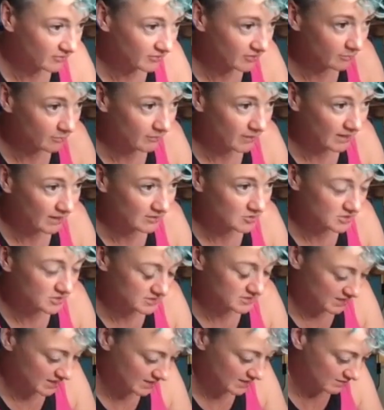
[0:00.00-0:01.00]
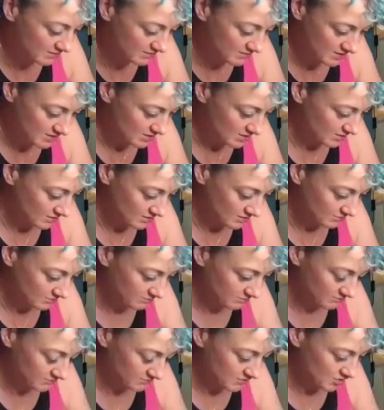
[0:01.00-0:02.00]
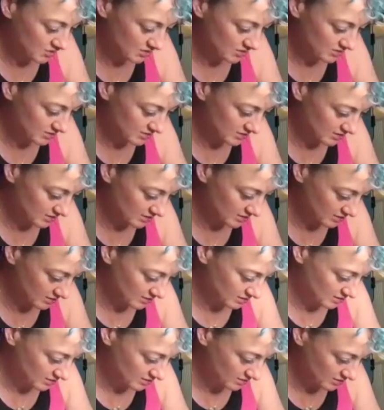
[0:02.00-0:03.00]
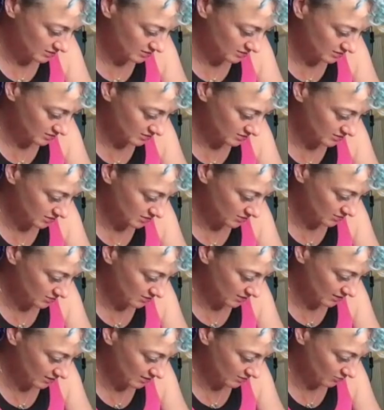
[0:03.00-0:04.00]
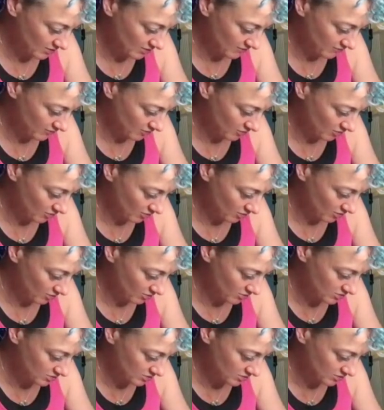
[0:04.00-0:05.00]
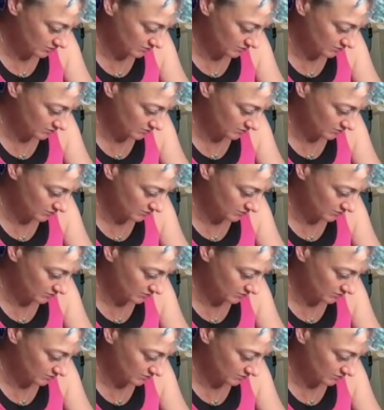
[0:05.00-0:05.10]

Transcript: if it matches there, just so that we've got,